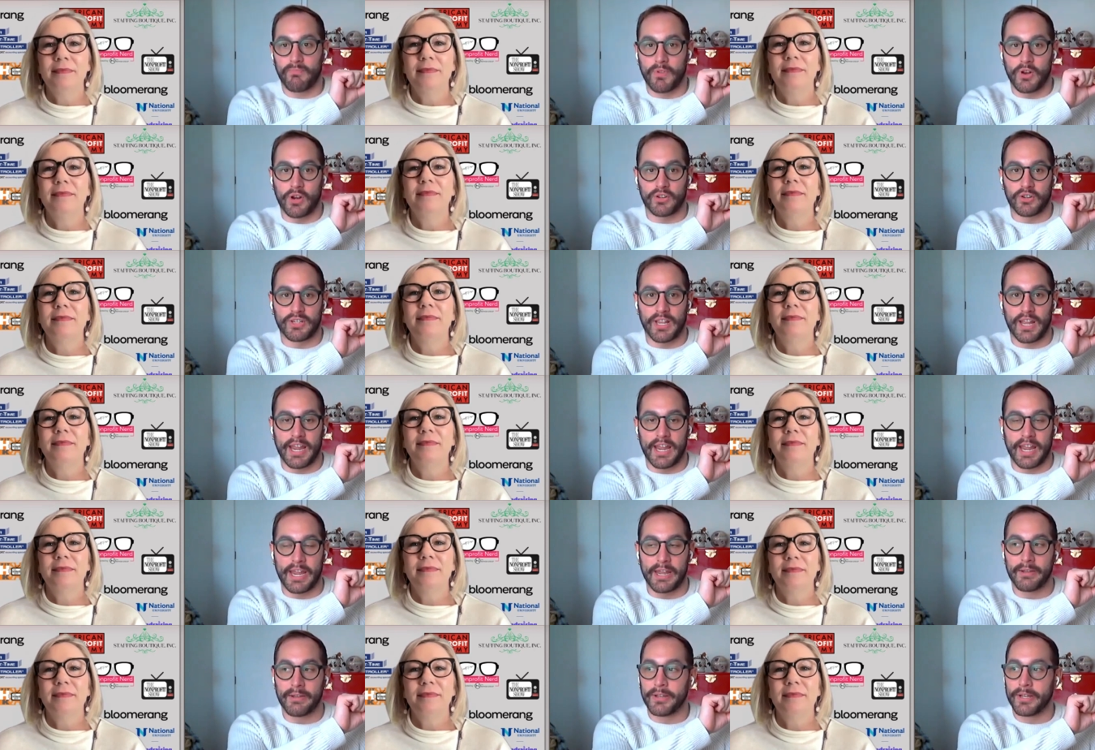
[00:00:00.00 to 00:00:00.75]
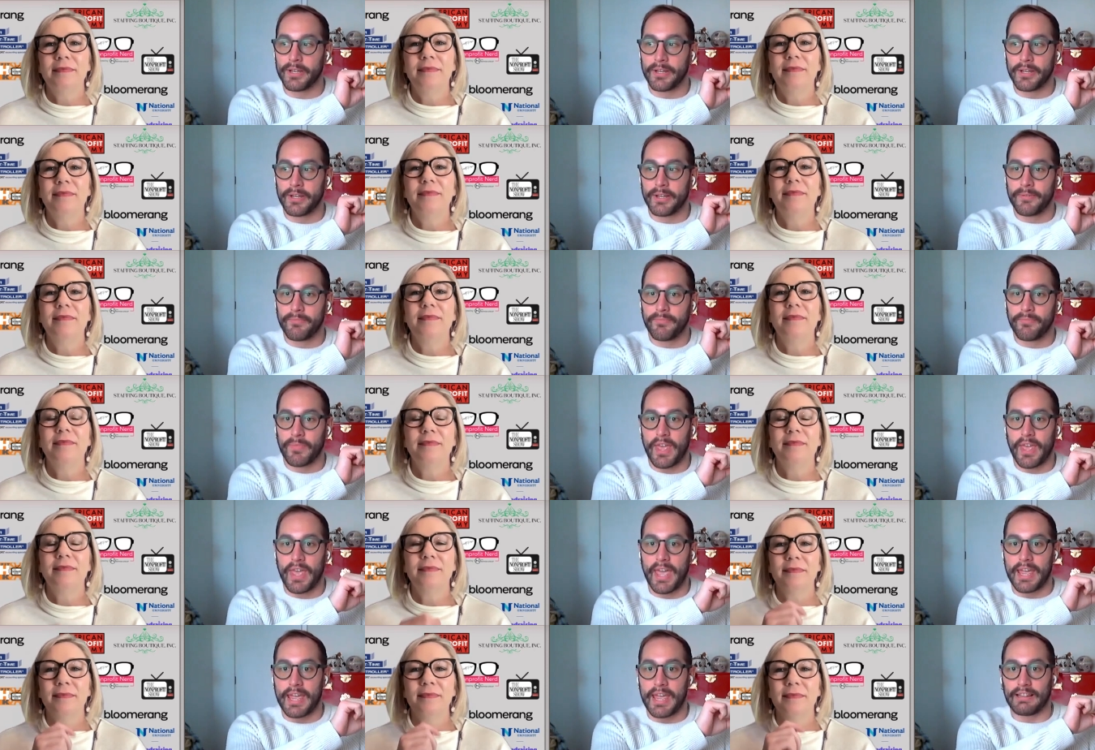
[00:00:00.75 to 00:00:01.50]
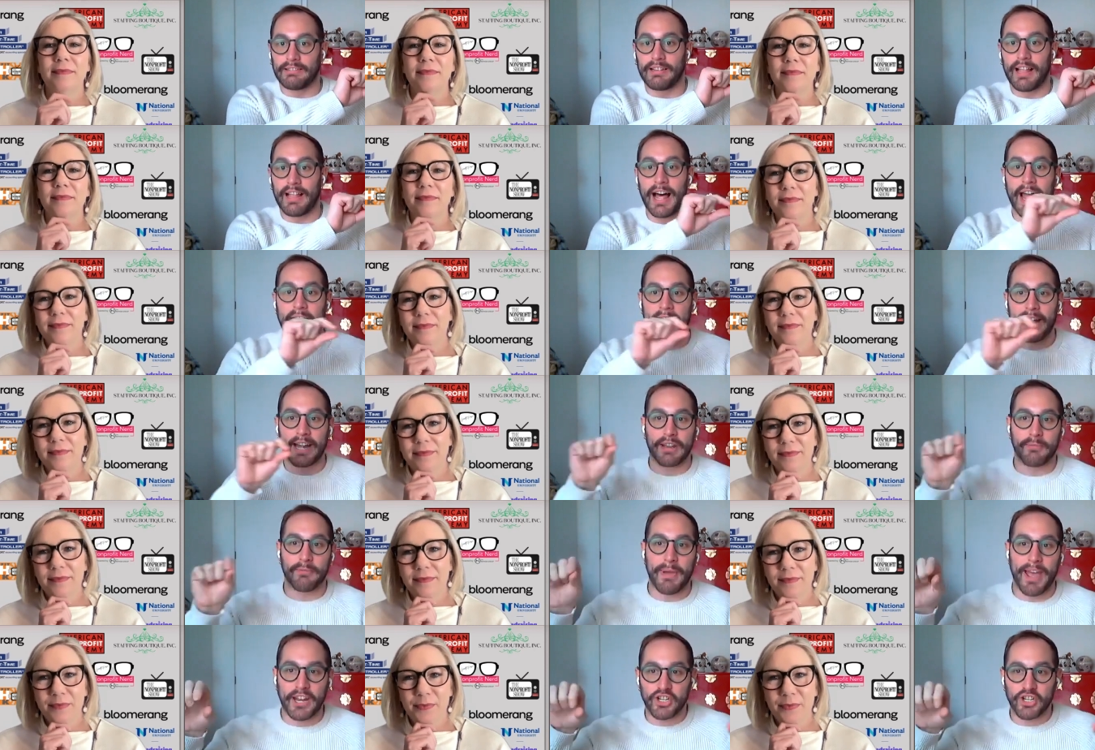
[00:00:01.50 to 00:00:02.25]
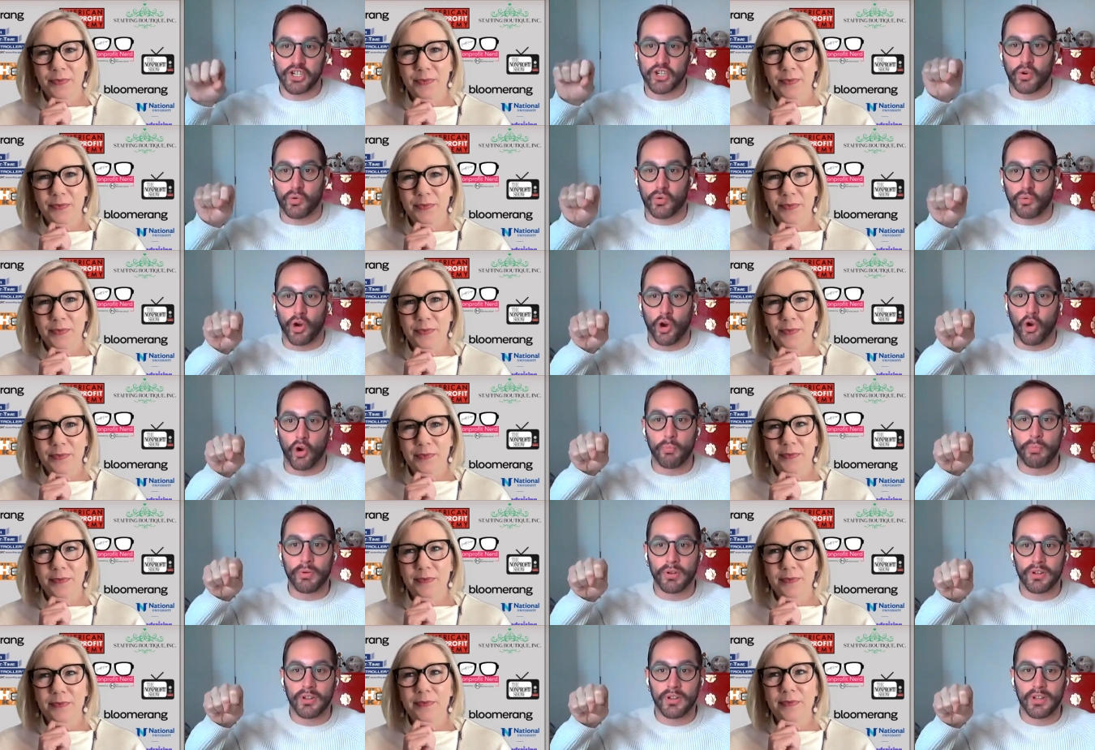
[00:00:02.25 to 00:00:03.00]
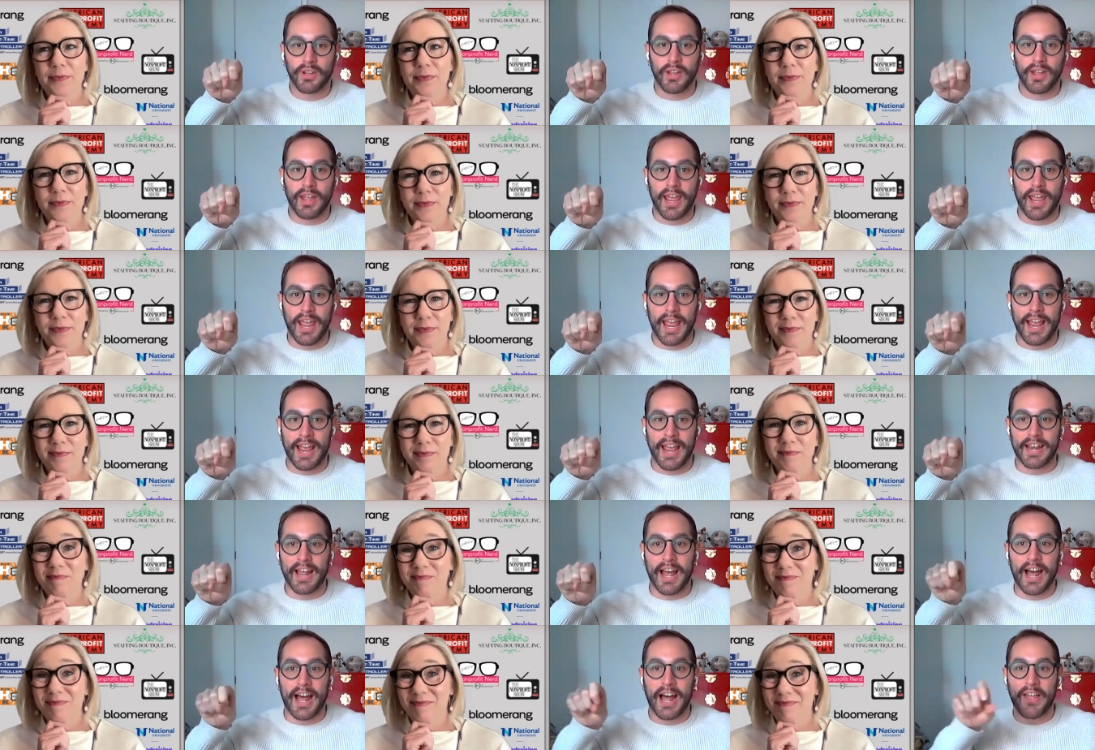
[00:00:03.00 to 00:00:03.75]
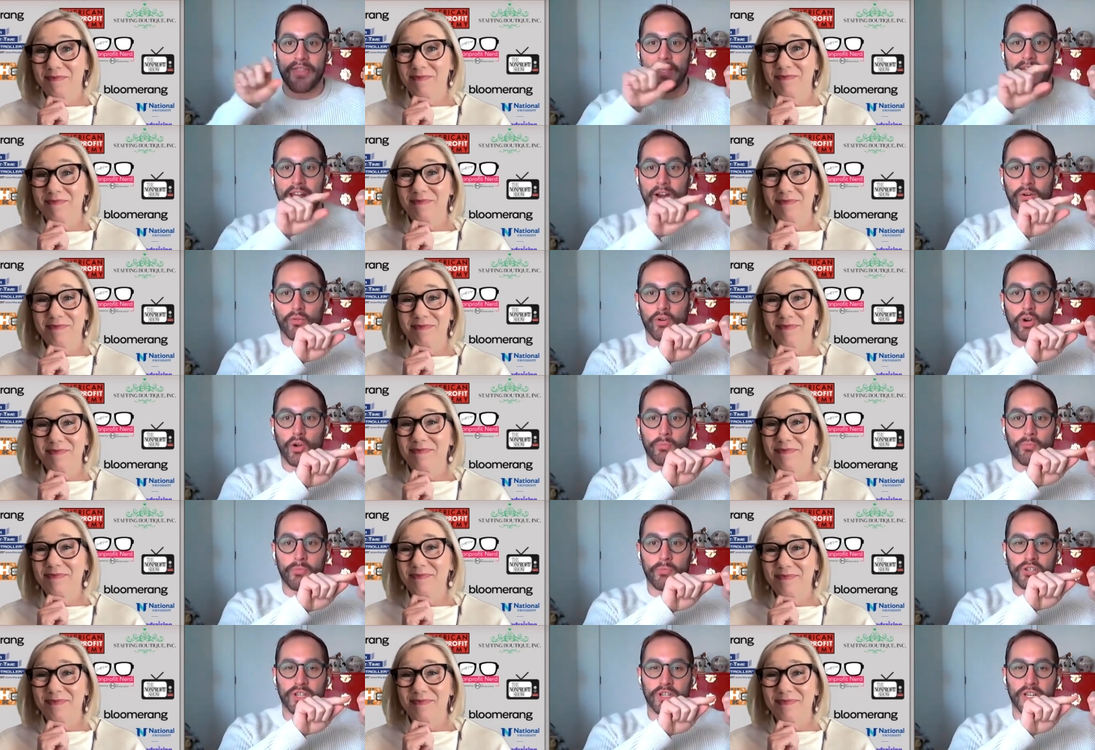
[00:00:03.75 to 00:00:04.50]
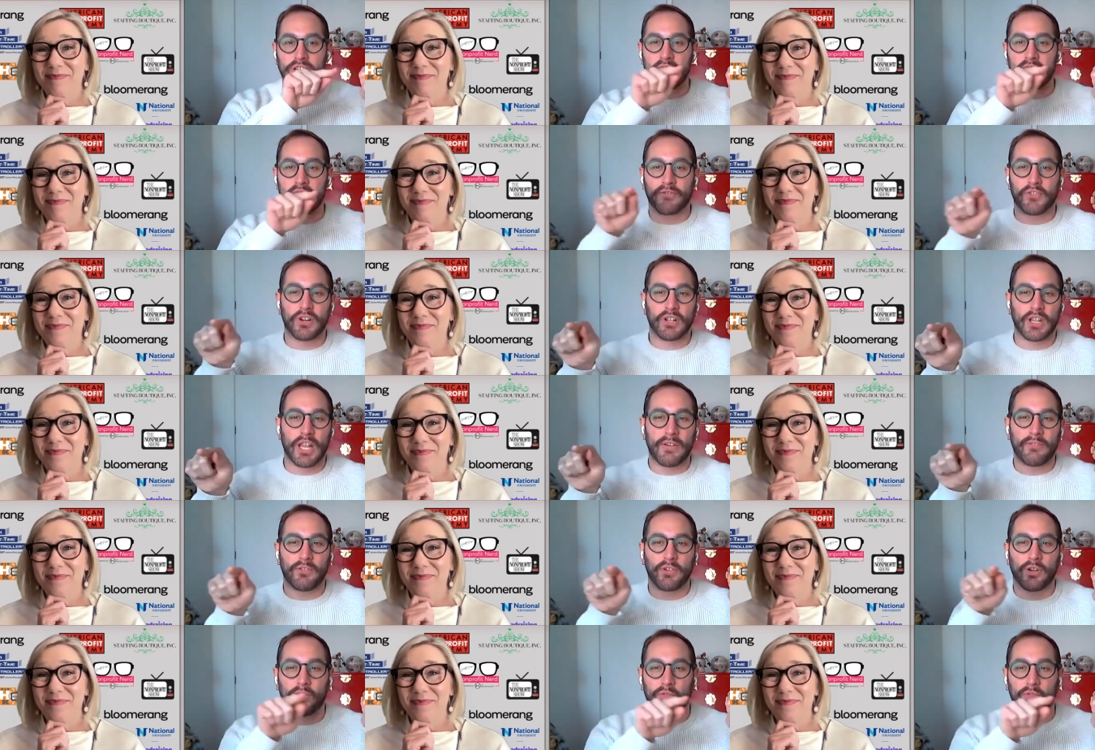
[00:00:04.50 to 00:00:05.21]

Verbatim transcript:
Speaker 1: a line, imagine a rope, and on that rope, there's a different level of